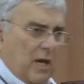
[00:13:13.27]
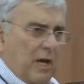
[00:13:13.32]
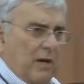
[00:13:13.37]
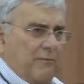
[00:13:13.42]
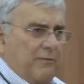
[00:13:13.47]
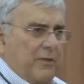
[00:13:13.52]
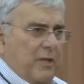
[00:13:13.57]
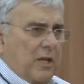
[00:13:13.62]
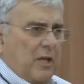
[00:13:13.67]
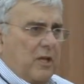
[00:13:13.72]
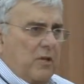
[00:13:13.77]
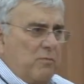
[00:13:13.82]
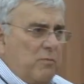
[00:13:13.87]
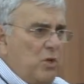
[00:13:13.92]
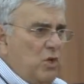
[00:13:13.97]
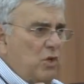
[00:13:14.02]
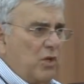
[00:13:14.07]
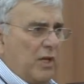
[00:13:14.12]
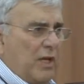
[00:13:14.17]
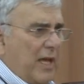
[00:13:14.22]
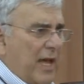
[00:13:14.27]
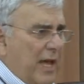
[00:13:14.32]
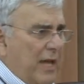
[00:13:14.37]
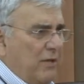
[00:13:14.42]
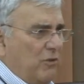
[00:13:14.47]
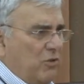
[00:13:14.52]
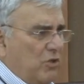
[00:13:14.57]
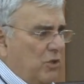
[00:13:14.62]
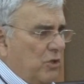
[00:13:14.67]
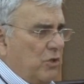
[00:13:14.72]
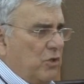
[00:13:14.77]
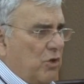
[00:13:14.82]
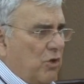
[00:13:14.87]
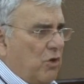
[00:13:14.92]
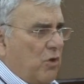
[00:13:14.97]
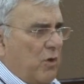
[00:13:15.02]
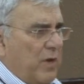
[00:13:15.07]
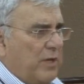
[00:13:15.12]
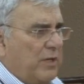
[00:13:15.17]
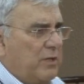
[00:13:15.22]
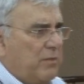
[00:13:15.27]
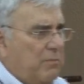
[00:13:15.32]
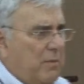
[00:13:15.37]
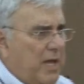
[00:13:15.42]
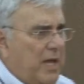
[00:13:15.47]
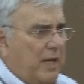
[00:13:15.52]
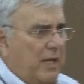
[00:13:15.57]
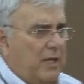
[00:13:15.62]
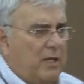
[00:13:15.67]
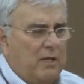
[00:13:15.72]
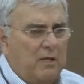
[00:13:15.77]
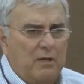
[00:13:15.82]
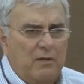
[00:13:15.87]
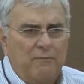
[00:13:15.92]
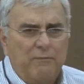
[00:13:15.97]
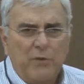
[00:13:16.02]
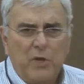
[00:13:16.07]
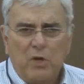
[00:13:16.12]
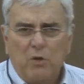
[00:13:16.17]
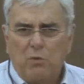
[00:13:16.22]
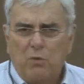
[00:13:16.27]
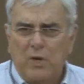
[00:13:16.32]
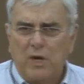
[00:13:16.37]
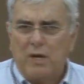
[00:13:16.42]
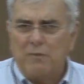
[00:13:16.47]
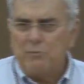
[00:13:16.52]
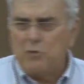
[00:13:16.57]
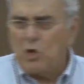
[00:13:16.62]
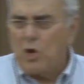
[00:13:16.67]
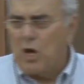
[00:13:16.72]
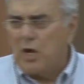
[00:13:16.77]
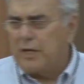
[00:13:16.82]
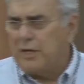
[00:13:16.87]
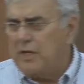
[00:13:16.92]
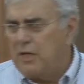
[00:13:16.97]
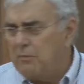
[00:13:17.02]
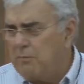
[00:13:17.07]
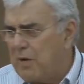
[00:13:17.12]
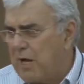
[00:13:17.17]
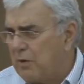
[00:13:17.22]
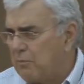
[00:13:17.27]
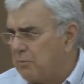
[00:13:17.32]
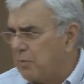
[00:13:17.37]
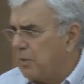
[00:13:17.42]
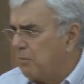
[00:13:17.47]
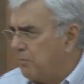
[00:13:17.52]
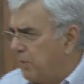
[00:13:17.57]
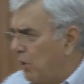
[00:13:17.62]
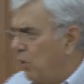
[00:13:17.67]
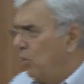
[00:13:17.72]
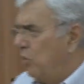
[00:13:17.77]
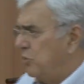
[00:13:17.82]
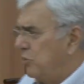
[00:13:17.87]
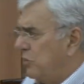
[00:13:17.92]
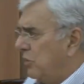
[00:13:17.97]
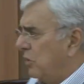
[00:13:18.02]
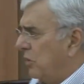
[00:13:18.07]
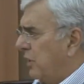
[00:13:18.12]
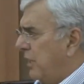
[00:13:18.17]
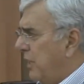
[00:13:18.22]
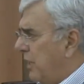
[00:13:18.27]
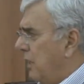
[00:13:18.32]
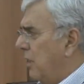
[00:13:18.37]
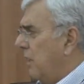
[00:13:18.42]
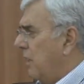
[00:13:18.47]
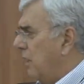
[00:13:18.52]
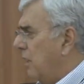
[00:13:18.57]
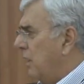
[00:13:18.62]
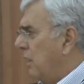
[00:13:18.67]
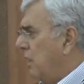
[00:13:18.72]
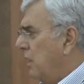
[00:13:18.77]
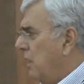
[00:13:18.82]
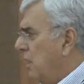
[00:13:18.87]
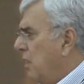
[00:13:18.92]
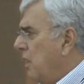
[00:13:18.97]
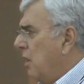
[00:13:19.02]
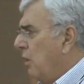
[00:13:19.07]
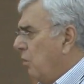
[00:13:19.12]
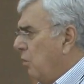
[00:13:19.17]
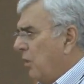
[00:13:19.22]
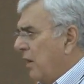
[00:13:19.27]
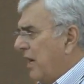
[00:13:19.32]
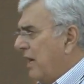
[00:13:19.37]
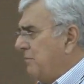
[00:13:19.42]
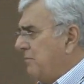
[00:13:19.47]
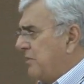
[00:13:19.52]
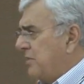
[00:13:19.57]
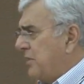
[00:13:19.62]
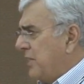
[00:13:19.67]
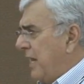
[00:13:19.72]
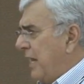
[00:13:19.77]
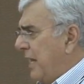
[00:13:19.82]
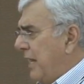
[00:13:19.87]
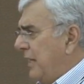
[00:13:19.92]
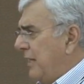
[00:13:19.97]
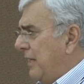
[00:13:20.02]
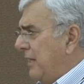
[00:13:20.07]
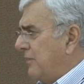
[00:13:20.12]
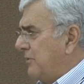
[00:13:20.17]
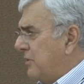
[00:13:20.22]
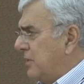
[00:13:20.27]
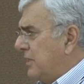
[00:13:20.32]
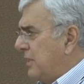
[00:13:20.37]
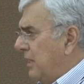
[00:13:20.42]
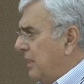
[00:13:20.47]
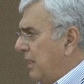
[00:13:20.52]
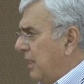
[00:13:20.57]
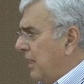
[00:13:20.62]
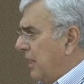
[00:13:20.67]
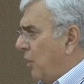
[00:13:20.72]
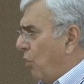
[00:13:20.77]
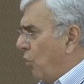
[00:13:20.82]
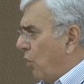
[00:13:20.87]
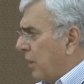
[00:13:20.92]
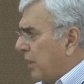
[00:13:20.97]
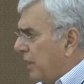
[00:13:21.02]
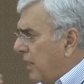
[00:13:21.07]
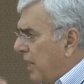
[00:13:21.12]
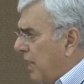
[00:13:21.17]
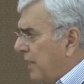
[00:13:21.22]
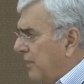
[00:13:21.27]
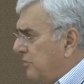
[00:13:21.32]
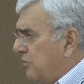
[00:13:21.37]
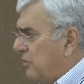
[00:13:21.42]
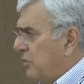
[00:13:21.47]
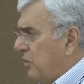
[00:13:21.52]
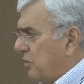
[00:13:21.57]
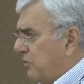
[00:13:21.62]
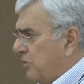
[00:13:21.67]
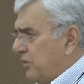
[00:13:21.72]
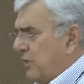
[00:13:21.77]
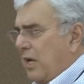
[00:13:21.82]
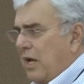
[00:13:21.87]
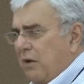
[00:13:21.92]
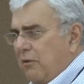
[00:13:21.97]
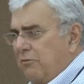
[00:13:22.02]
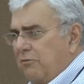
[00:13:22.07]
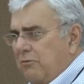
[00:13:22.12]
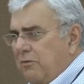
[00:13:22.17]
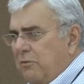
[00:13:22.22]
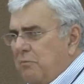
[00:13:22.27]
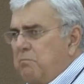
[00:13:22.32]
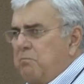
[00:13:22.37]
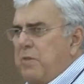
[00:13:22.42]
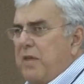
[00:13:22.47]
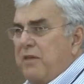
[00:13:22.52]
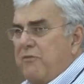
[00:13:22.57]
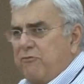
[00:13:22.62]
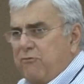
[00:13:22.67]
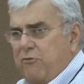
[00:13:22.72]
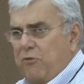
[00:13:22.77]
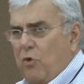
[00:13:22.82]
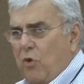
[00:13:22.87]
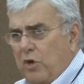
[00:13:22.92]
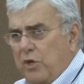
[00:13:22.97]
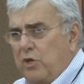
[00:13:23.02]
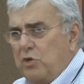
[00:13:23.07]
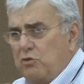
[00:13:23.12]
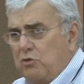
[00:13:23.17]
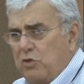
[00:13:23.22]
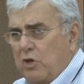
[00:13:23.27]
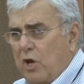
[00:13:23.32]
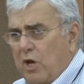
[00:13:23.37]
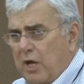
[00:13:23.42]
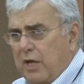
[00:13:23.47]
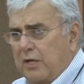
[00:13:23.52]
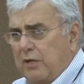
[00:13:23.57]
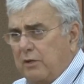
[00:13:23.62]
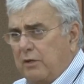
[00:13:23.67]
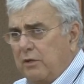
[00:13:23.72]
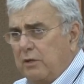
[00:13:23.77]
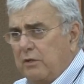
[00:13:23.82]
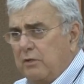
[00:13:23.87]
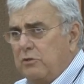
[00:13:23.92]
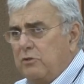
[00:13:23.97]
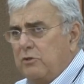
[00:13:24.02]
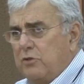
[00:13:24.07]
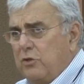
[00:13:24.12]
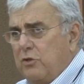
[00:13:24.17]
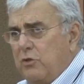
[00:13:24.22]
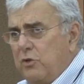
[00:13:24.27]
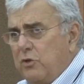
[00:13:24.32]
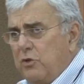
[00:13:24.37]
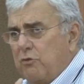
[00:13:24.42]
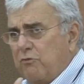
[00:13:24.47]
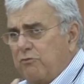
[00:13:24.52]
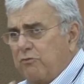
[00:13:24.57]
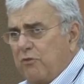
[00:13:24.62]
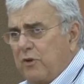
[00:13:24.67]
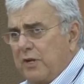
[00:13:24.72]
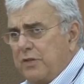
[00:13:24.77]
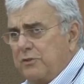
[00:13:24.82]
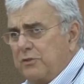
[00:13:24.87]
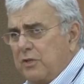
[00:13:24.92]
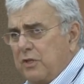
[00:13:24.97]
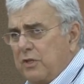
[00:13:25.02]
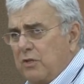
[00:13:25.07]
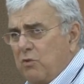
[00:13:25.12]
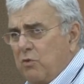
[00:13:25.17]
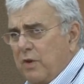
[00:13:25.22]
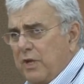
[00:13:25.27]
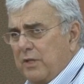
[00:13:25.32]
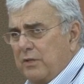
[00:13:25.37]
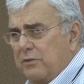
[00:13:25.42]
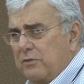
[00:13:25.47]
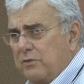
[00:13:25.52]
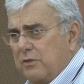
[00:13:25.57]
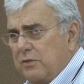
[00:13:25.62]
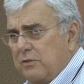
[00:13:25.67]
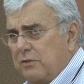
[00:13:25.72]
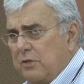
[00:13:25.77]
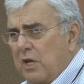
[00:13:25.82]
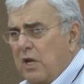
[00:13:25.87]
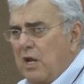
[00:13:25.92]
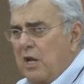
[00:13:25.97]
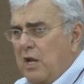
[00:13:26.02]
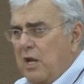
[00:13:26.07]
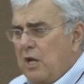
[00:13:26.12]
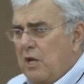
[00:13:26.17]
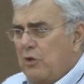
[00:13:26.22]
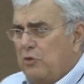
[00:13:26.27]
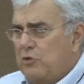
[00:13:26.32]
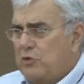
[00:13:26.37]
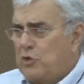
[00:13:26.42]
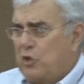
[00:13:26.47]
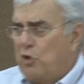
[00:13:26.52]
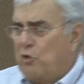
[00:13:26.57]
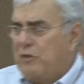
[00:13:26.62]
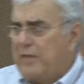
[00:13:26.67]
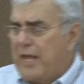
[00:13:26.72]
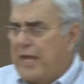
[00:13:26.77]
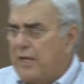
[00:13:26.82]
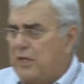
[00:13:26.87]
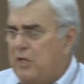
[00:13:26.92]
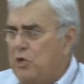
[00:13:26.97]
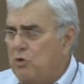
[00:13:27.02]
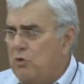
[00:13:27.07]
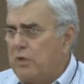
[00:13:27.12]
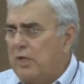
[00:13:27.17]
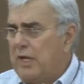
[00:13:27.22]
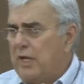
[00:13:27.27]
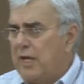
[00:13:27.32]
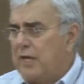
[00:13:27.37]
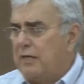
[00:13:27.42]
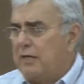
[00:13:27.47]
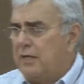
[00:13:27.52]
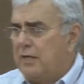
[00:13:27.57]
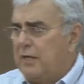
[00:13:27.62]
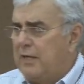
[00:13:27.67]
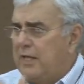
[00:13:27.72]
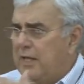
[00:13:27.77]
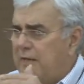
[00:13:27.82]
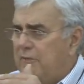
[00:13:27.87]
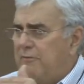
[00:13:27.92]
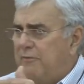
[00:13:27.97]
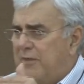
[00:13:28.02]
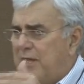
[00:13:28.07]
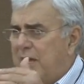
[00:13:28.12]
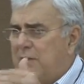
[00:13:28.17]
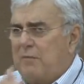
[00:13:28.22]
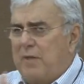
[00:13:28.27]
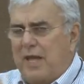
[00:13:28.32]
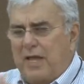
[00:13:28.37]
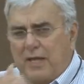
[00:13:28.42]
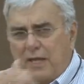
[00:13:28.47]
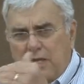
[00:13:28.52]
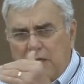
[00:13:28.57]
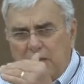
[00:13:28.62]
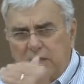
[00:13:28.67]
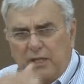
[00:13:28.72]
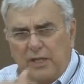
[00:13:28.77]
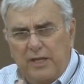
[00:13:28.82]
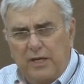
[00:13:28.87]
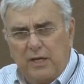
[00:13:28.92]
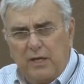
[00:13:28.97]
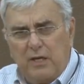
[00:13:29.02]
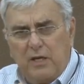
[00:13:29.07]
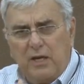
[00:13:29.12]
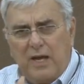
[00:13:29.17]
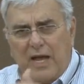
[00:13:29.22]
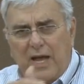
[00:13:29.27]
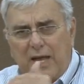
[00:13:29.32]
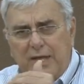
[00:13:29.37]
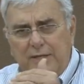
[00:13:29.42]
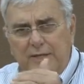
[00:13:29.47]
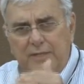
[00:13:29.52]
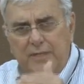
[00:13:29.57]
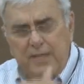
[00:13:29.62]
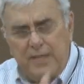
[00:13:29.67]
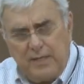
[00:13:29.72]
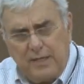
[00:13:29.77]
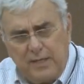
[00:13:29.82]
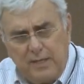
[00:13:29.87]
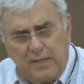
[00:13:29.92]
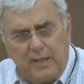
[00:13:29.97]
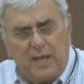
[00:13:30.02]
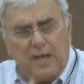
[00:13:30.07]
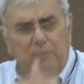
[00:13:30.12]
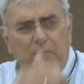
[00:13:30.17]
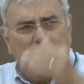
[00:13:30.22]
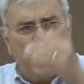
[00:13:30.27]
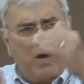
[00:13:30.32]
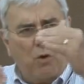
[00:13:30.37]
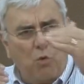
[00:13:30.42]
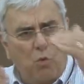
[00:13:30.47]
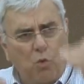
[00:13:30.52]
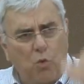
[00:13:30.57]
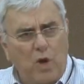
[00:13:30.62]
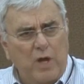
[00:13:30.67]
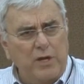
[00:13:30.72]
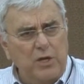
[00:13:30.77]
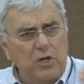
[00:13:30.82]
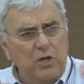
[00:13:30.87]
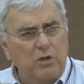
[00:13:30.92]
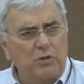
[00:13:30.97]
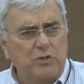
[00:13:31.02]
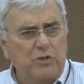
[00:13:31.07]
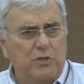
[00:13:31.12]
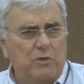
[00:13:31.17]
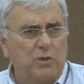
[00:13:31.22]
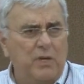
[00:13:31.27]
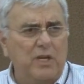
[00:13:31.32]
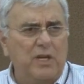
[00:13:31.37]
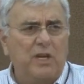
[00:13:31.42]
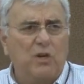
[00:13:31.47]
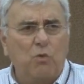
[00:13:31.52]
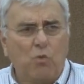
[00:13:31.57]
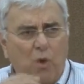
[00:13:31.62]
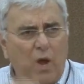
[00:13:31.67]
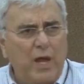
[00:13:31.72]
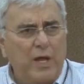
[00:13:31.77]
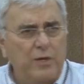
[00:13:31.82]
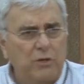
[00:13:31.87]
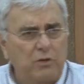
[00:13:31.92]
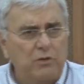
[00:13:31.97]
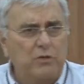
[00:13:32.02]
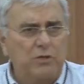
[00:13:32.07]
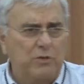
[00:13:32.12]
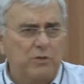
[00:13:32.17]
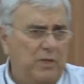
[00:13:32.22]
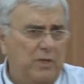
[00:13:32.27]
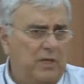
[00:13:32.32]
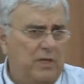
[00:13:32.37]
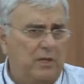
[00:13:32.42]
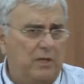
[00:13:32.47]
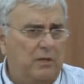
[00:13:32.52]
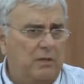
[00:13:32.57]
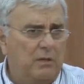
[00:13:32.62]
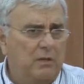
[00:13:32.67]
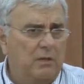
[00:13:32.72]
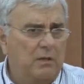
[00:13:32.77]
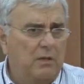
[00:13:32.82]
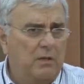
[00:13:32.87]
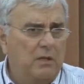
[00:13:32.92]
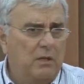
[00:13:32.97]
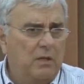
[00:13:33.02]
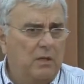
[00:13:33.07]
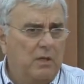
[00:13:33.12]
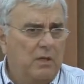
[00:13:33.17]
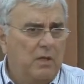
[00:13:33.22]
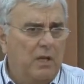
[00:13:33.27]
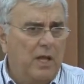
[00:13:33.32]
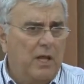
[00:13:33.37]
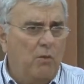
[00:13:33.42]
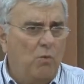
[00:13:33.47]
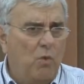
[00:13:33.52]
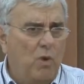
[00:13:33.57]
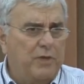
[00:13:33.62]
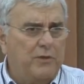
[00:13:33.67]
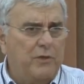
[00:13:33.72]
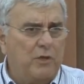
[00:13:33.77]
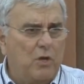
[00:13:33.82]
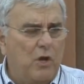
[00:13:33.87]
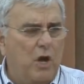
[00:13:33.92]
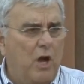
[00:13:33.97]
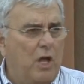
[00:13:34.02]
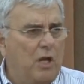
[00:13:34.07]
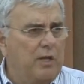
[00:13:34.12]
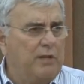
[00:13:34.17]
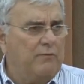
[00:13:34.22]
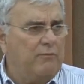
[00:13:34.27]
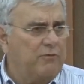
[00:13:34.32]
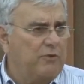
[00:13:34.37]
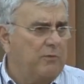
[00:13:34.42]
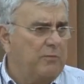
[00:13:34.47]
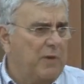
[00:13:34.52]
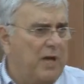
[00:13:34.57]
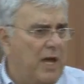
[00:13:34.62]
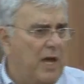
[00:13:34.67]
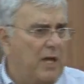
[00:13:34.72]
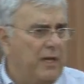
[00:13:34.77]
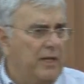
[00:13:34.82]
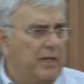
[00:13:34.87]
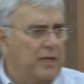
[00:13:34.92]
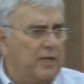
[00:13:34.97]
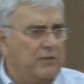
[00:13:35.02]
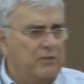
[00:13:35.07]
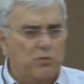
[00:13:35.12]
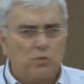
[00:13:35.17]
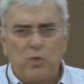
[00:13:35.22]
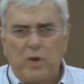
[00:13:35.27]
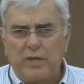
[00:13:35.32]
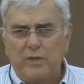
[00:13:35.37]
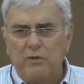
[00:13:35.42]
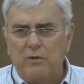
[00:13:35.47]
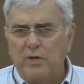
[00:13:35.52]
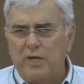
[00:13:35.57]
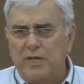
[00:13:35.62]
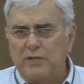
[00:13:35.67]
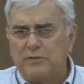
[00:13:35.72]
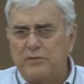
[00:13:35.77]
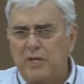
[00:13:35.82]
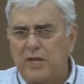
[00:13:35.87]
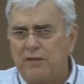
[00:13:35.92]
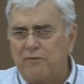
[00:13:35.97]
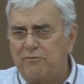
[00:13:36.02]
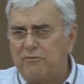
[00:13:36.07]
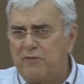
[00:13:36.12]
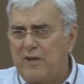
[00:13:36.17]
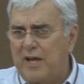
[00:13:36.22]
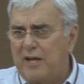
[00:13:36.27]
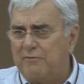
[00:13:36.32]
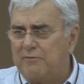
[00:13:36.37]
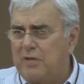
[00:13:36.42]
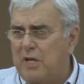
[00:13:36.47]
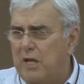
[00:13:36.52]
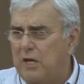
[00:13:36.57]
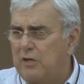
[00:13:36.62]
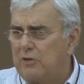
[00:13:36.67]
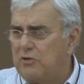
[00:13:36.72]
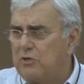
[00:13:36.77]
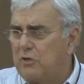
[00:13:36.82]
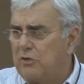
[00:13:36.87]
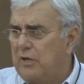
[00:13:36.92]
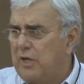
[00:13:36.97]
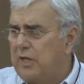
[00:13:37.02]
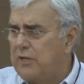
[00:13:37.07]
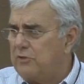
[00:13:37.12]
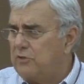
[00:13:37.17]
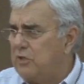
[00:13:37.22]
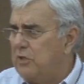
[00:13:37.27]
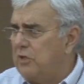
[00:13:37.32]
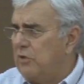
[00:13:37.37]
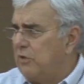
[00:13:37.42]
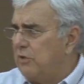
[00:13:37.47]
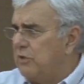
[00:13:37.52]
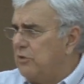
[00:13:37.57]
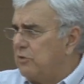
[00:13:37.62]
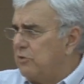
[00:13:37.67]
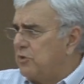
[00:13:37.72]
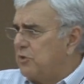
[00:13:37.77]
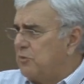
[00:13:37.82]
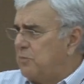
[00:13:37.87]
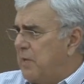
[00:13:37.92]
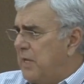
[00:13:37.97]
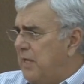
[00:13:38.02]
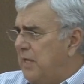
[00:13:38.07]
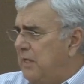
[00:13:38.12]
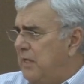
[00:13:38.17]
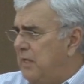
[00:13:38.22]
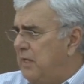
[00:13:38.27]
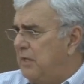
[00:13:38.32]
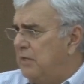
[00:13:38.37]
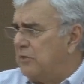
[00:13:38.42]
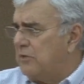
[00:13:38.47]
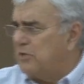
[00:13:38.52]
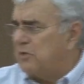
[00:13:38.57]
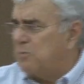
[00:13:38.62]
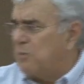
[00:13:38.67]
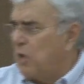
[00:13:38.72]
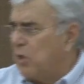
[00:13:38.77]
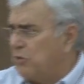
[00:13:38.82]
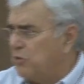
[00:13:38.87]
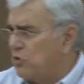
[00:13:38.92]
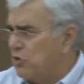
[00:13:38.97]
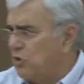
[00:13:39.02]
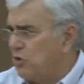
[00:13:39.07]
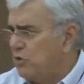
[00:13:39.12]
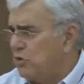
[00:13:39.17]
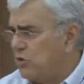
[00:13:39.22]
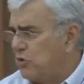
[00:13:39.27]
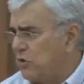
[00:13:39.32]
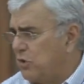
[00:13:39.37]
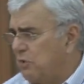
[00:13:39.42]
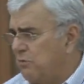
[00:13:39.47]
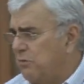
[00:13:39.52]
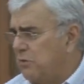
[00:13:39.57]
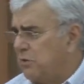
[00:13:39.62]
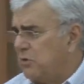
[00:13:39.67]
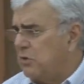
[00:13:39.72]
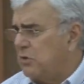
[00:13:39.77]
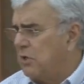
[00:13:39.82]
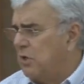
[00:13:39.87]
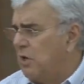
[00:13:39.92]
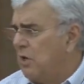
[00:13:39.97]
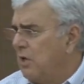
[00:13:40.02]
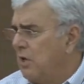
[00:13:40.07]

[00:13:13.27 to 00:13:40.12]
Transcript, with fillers: of the communication you're going to make. When I'm talking about proposal here, what I'm saying is organize yourself before you talk to your friends and acquaintances so that you can give them a clear idea about what you're doing and why you're doing it and what the calling from God is. Whether it's a $5 donation or you're speaking in a small church service